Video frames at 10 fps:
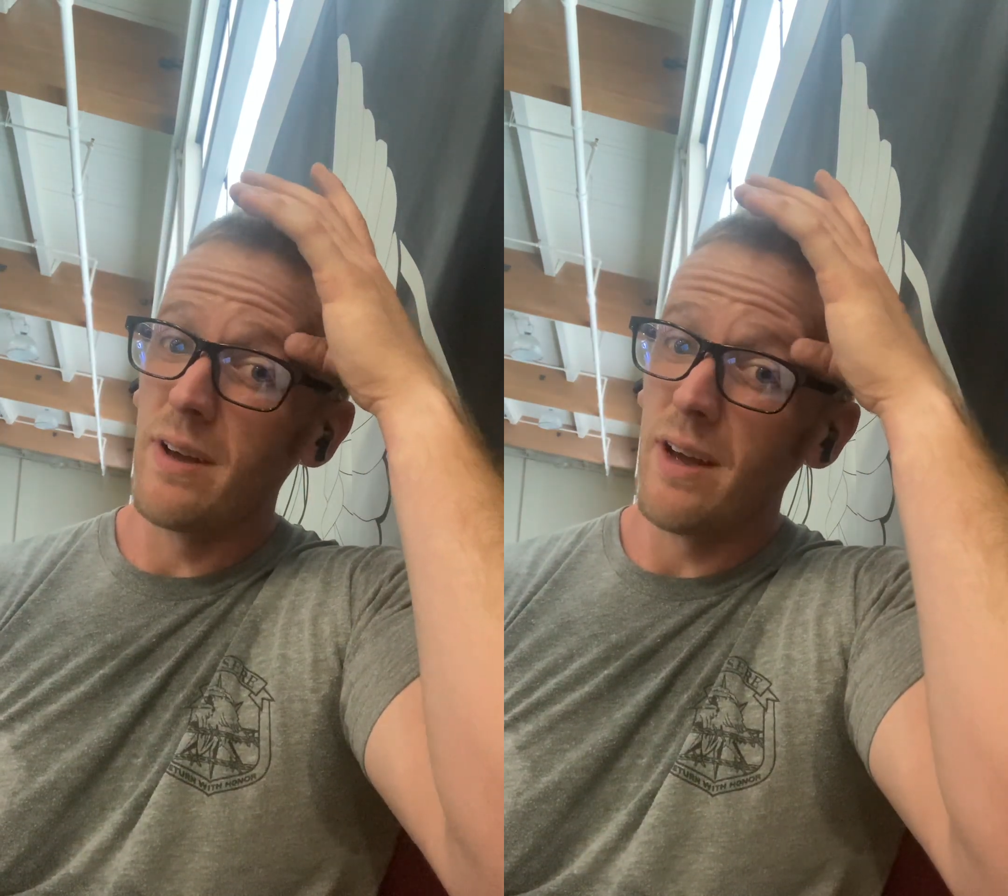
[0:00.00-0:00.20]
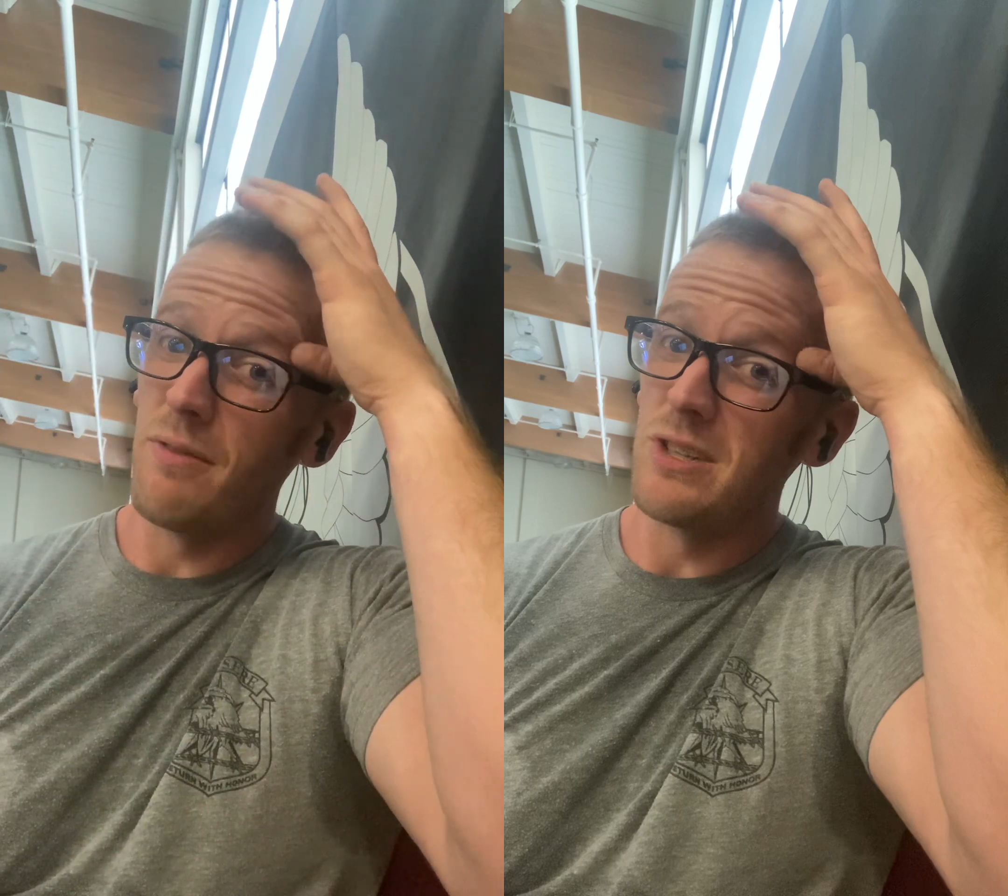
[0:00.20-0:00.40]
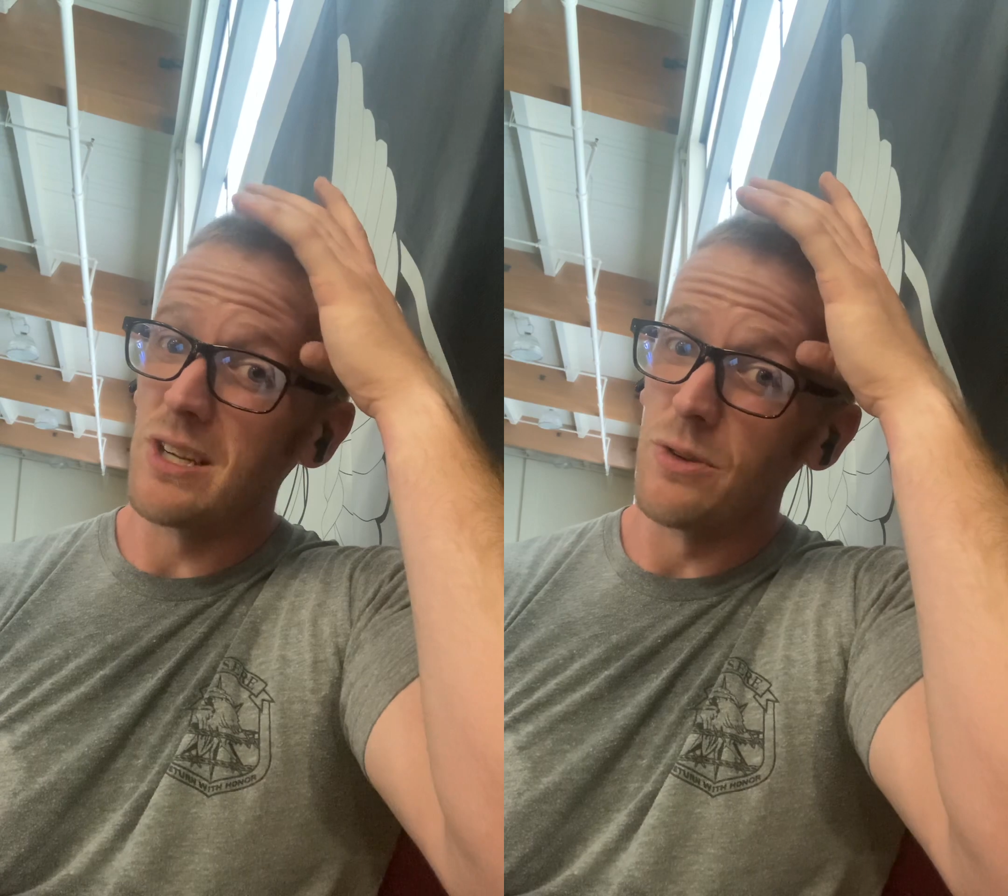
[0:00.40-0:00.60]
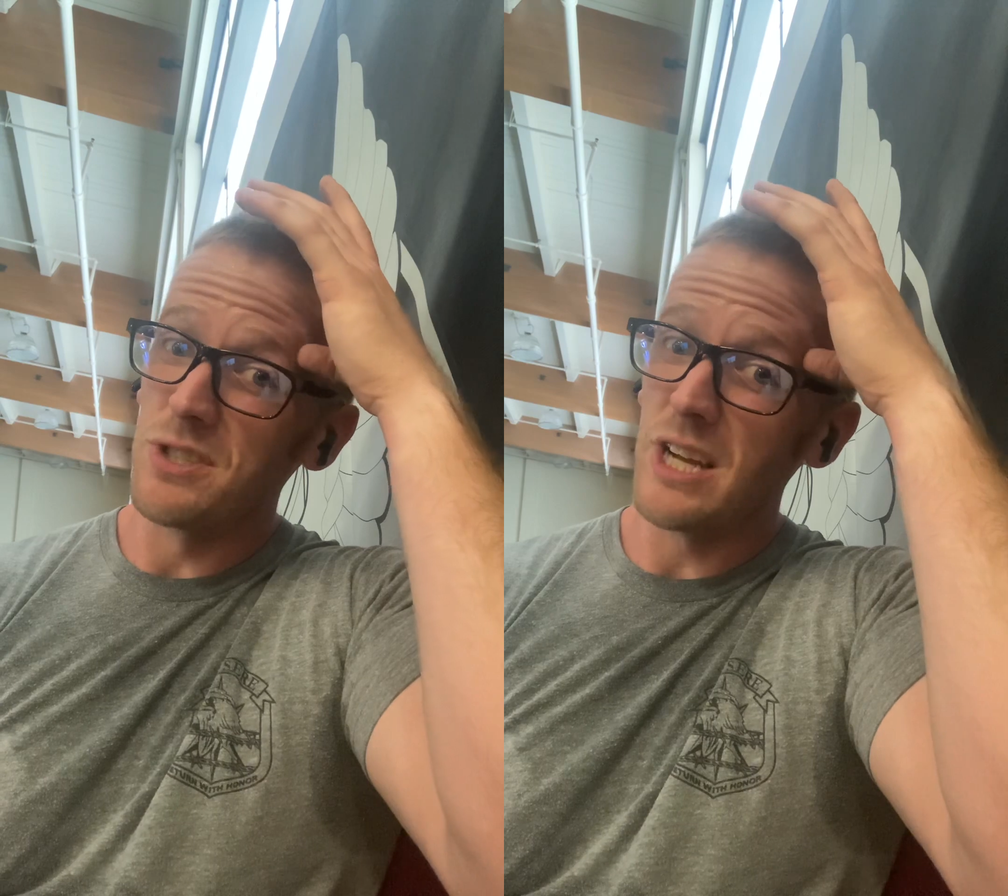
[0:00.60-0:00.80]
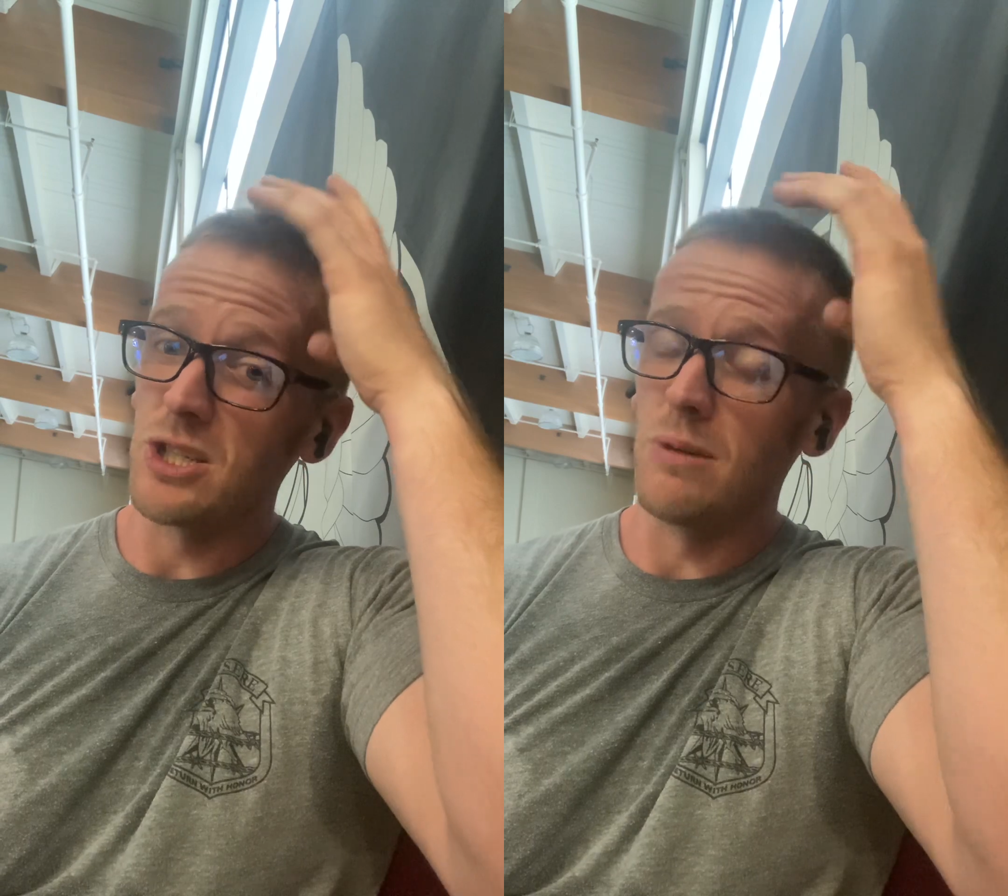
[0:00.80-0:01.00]
every single
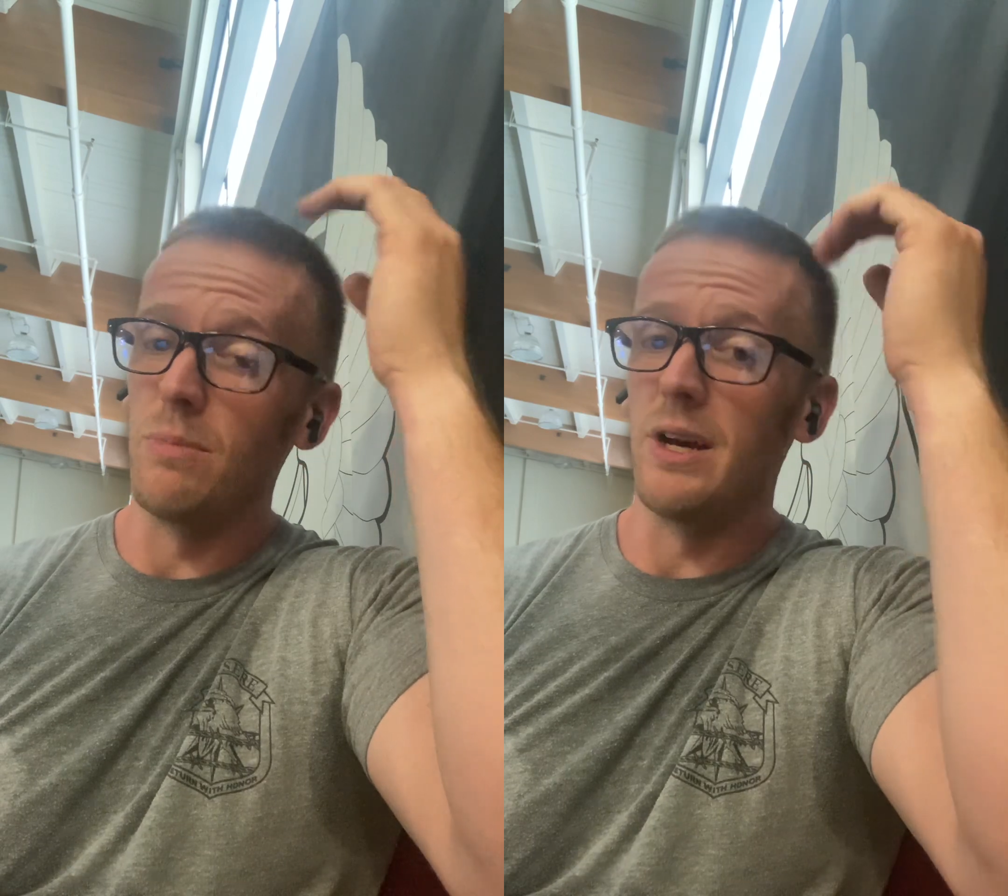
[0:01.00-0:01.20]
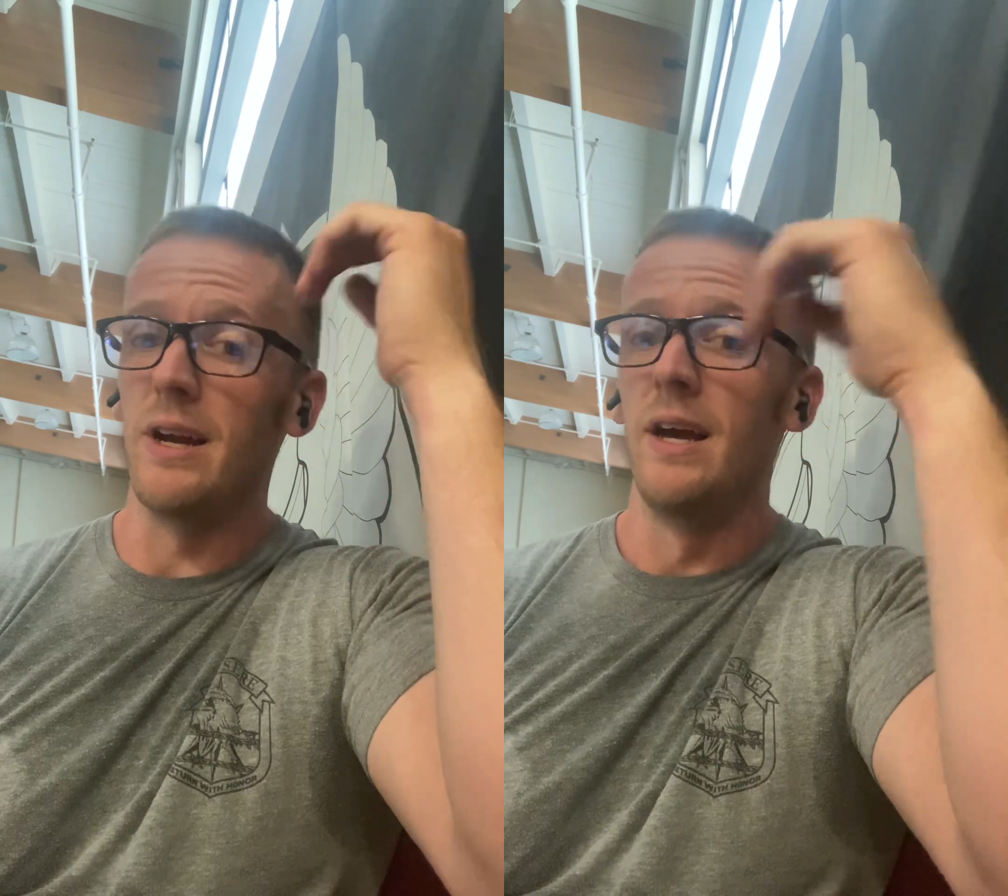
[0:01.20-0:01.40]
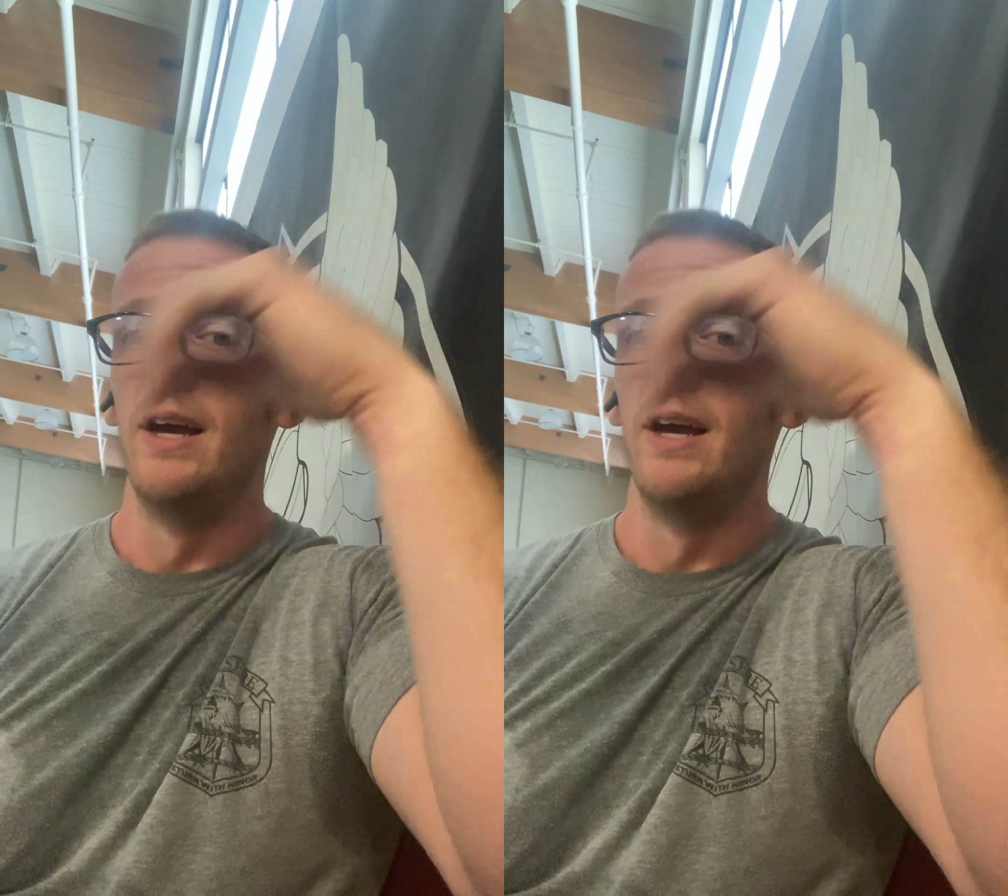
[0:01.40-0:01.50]
session, but